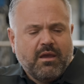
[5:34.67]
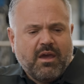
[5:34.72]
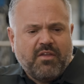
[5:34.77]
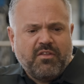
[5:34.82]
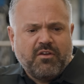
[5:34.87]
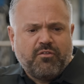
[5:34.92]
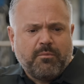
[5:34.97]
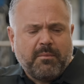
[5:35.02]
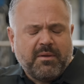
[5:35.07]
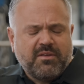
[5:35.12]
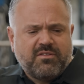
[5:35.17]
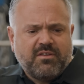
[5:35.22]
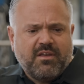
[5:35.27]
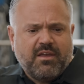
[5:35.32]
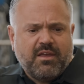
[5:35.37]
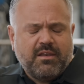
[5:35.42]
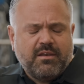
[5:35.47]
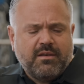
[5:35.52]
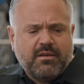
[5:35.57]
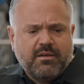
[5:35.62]
I think for my
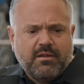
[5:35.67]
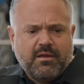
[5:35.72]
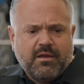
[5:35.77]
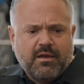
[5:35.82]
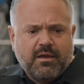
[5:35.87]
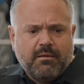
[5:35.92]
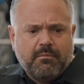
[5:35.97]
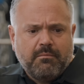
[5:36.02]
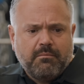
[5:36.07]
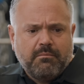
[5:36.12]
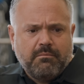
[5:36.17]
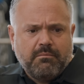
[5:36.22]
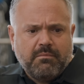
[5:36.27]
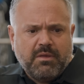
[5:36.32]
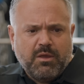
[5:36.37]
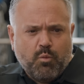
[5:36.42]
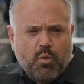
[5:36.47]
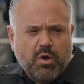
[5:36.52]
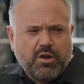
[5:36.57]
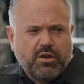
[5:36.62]
son, um,
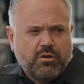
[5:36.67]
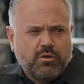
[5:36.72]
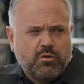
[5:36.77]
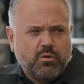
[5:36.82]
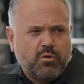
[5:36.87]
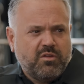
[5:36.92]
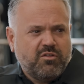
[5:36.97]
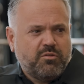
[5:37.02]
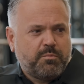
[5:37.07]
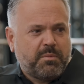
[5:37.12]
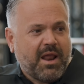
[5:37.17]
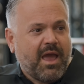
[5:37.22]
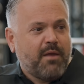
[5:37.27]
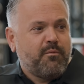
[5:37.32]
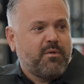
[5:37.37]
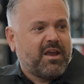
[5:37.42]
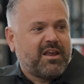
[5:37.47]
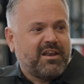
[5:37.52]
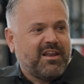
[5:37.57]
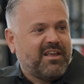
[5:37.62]
he wanted to do this, but I
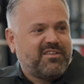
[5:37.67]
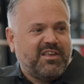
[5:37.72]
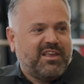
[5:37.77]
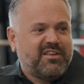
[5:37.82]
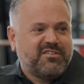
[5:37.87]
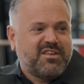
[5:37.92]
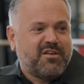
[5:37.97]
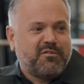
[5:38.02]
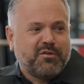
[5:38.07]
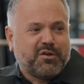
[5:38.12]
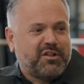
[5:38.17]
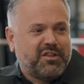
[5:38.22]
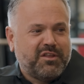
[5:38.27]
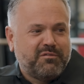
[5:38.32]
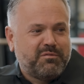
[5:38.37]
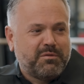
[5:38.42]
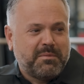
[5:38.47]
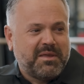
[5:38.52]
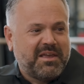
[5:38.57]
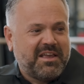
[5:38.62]
recognize he's never going to live
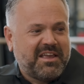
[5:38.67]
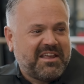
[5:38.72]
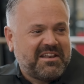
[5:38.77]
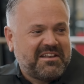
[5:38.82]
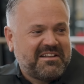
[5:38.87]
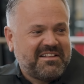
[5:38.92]
with me again.